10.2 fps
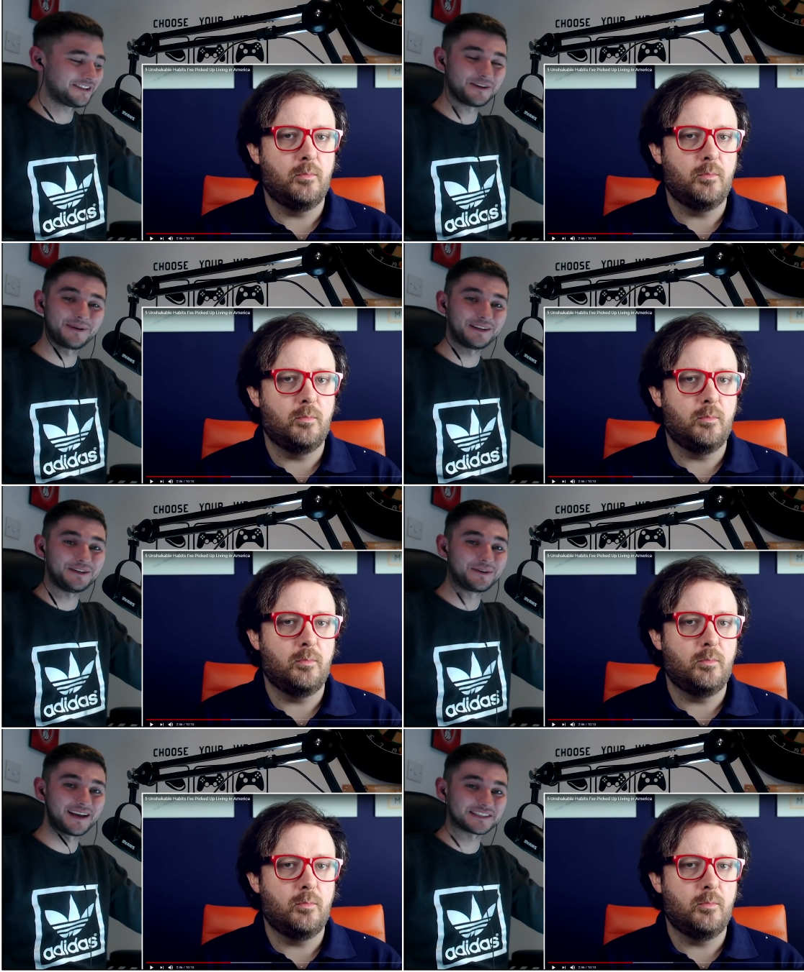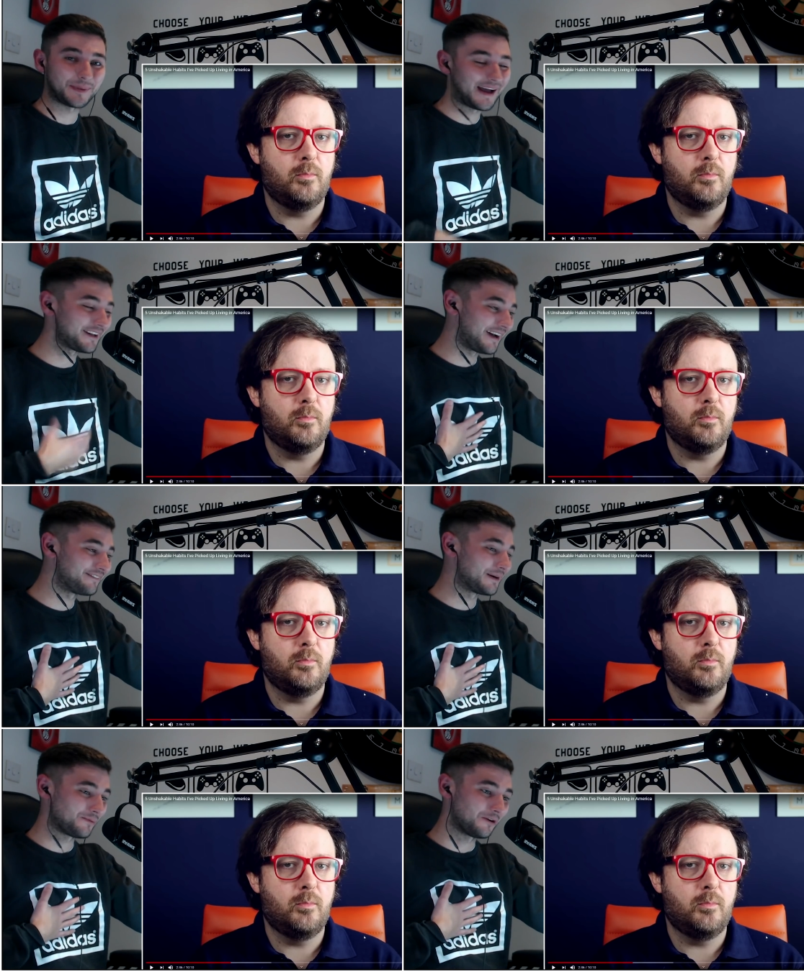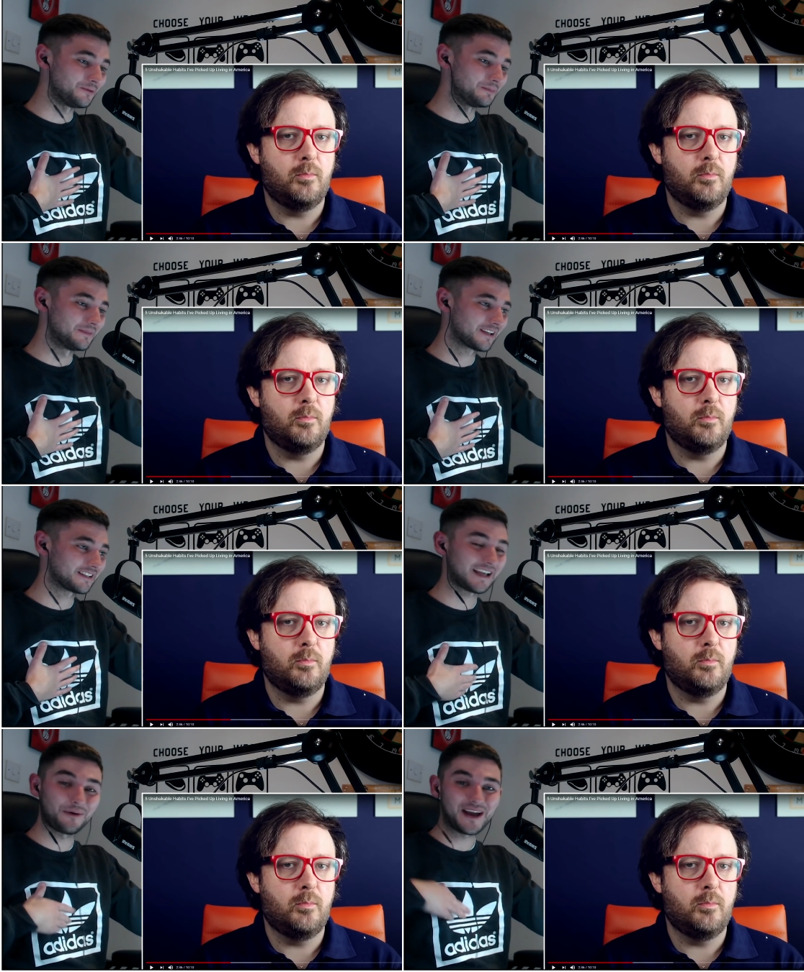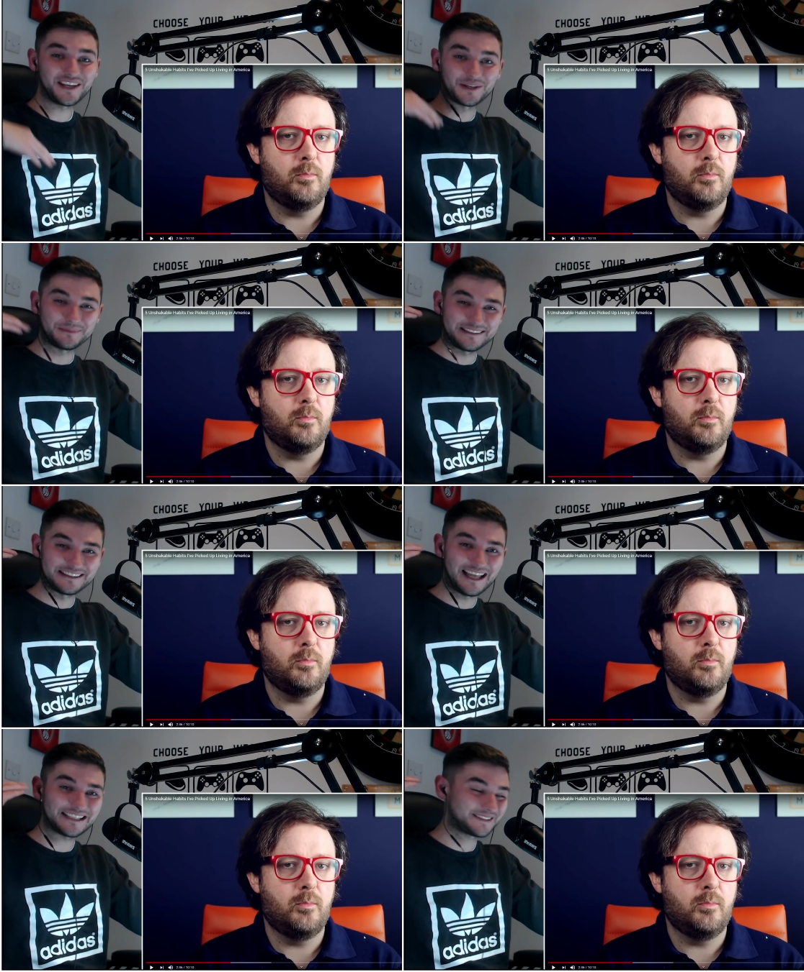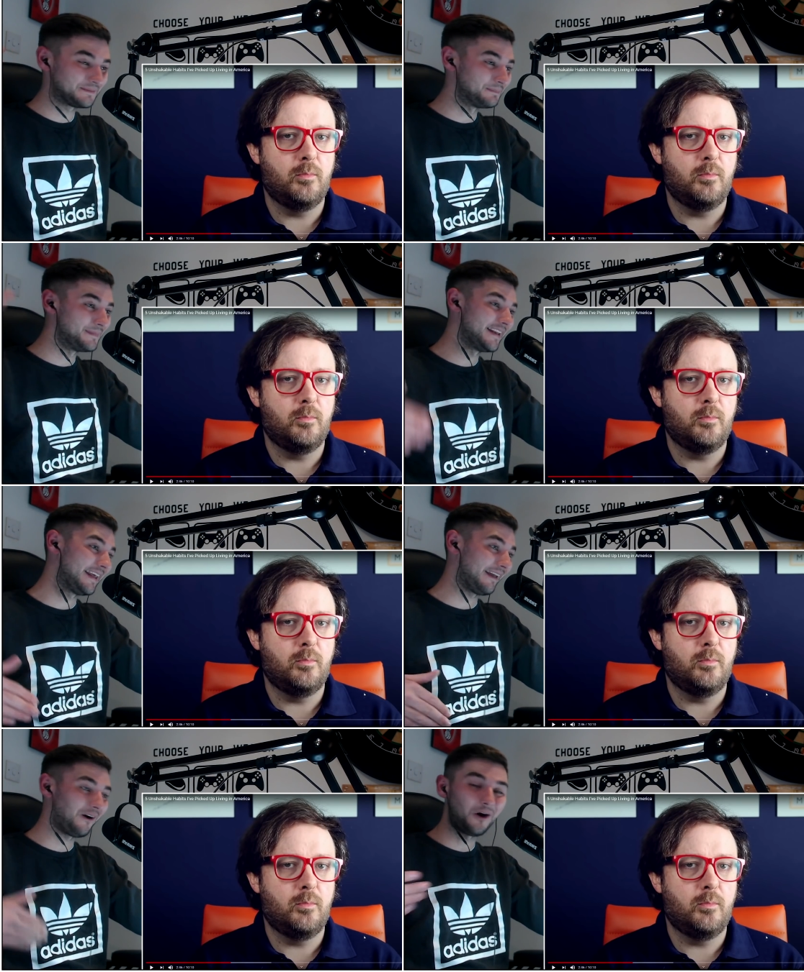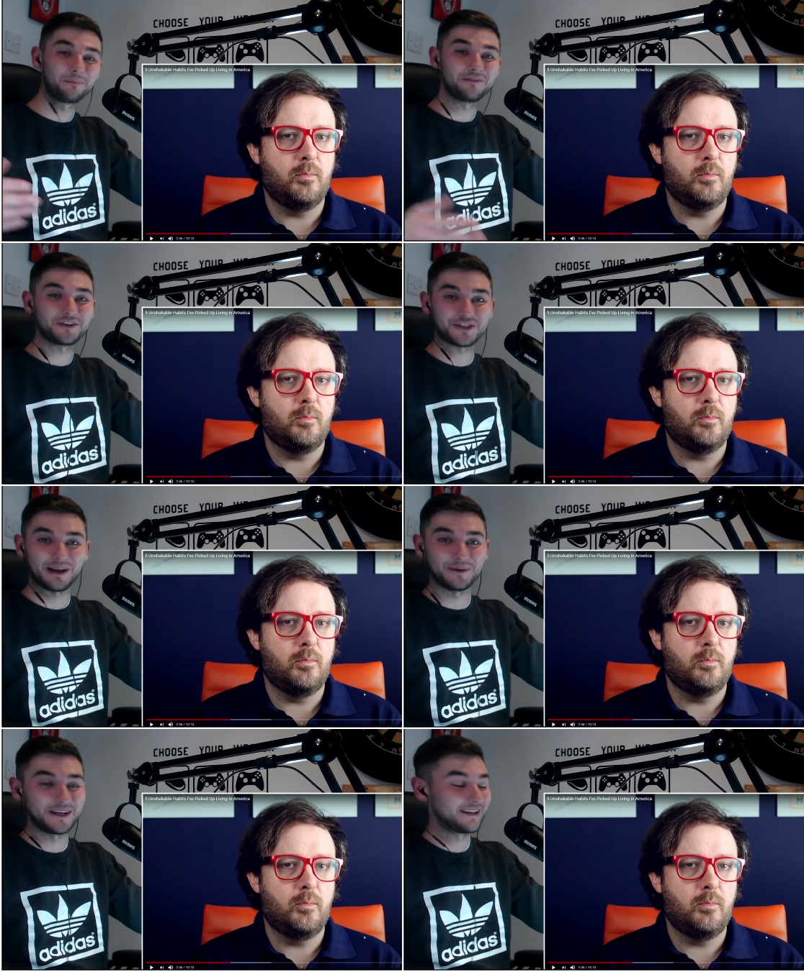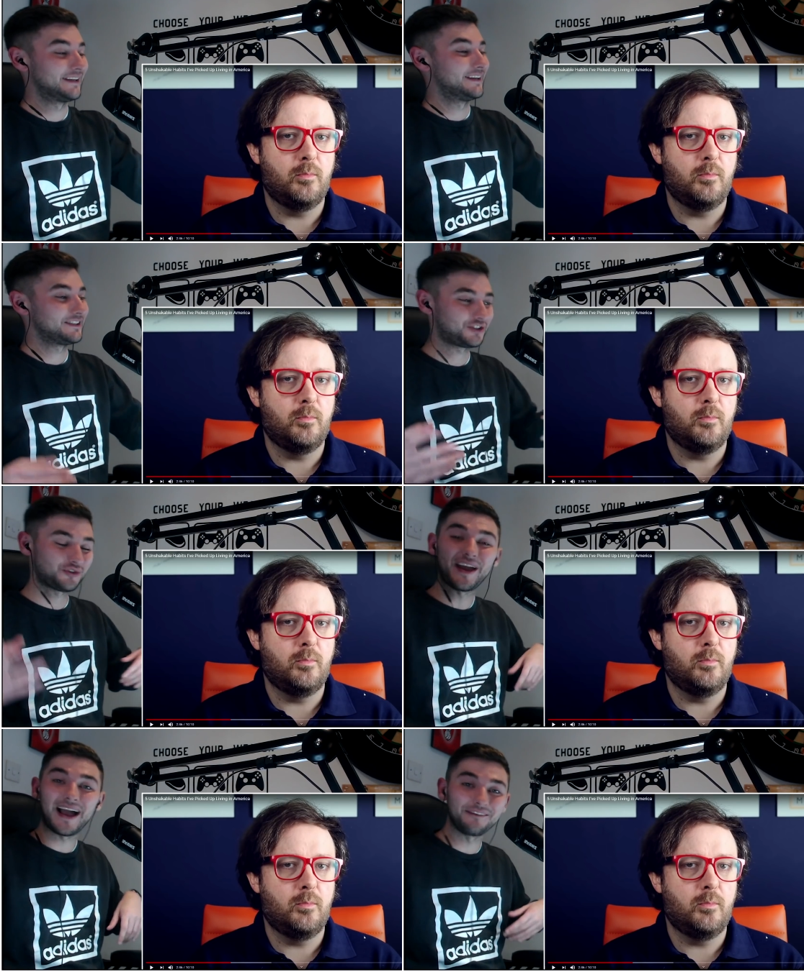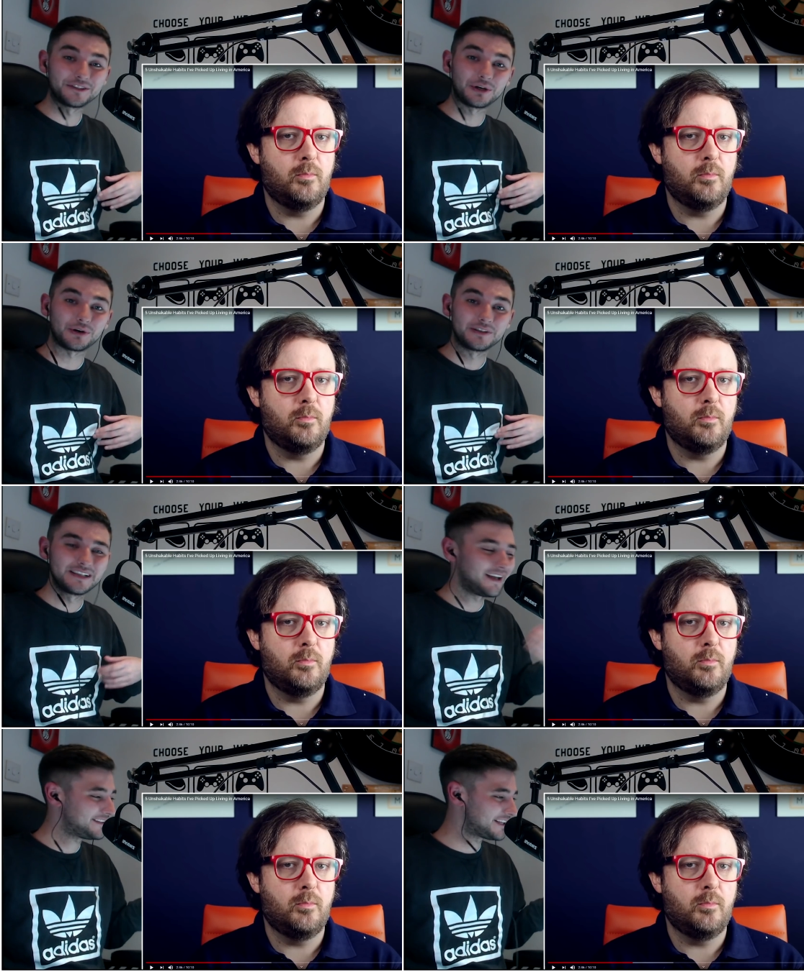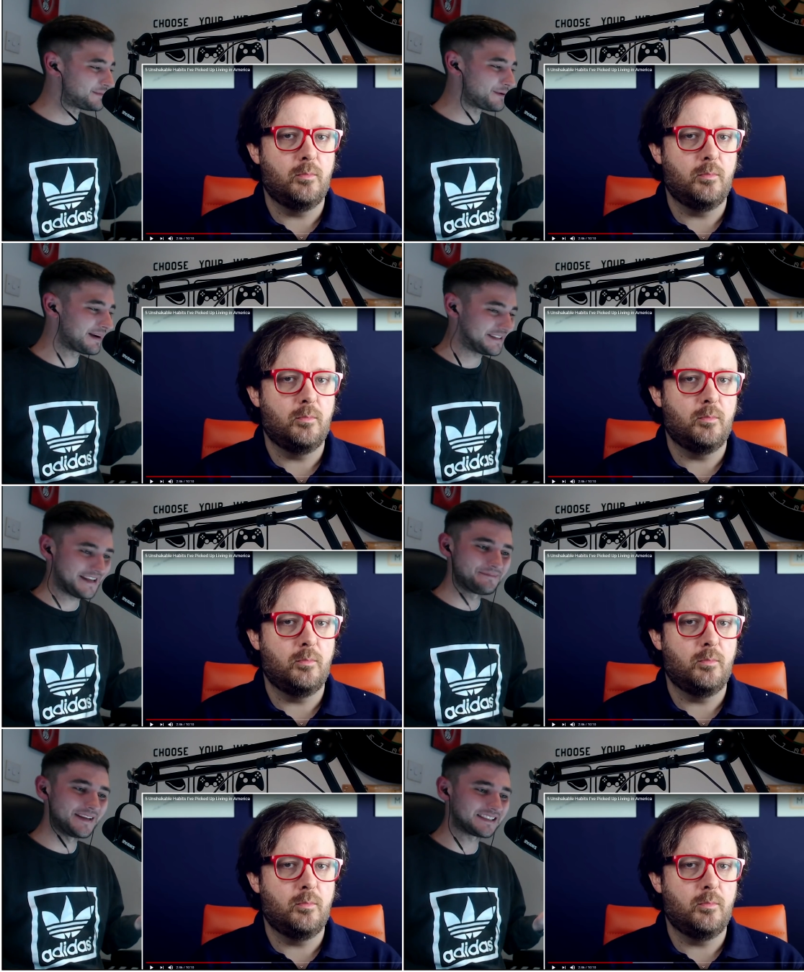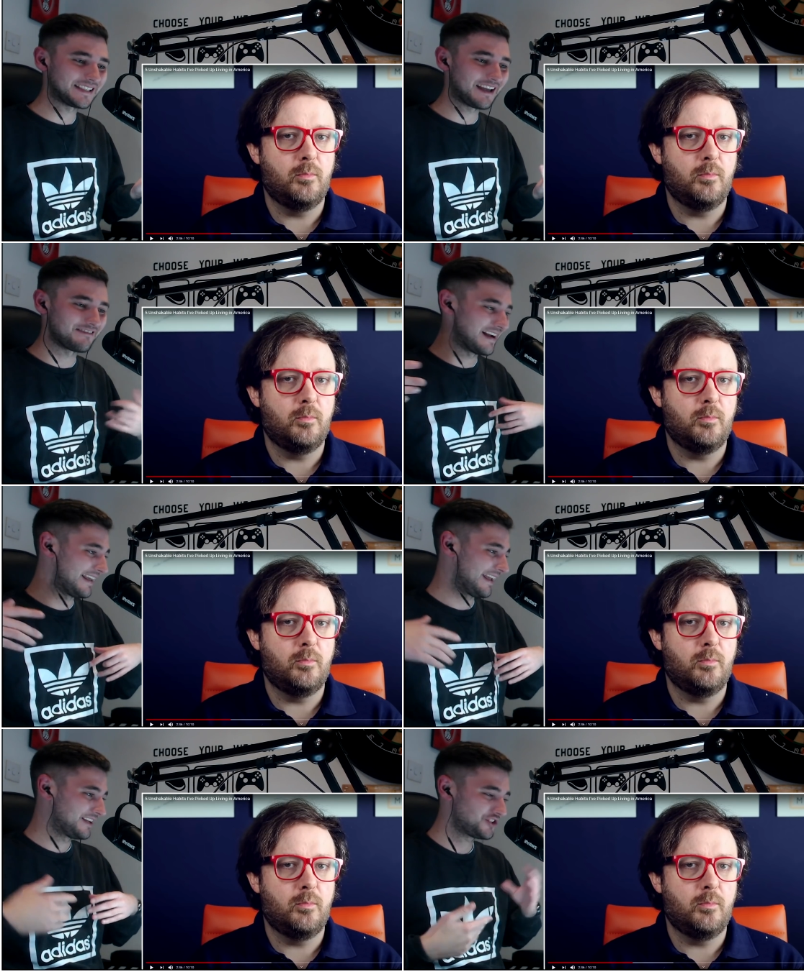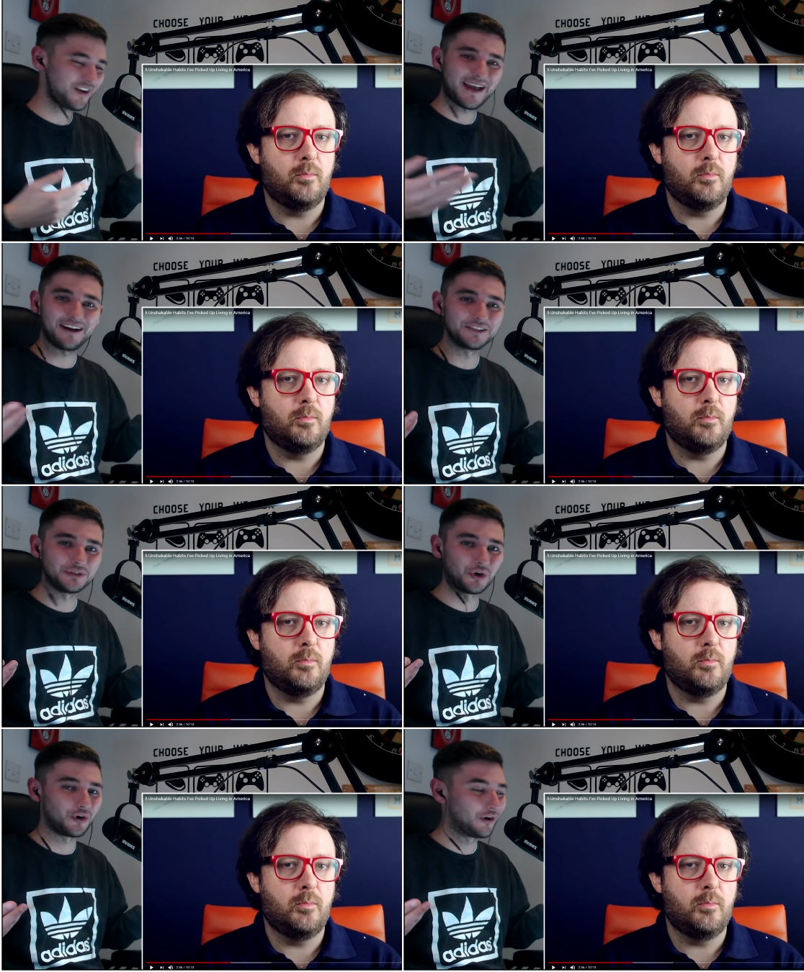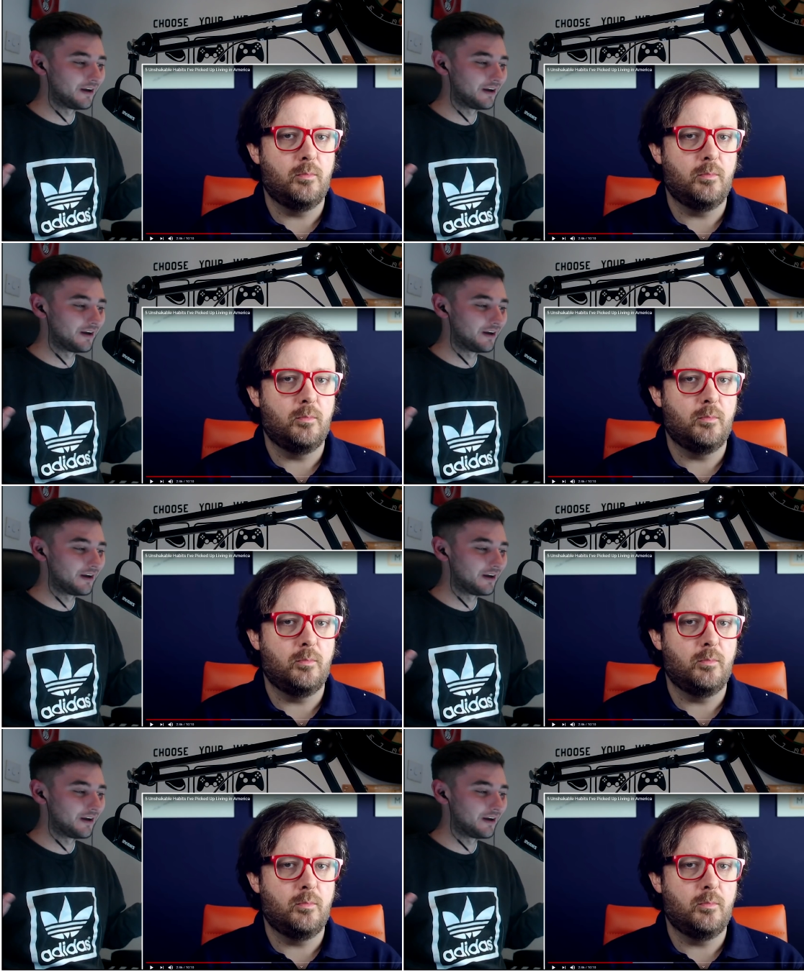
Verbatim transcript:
Speaker 1: know about you guys, but I don't have that problem because I wake up last minute, hop in the shower, straight out the door. It takes me about 10 minutes to get ready, straight out the door,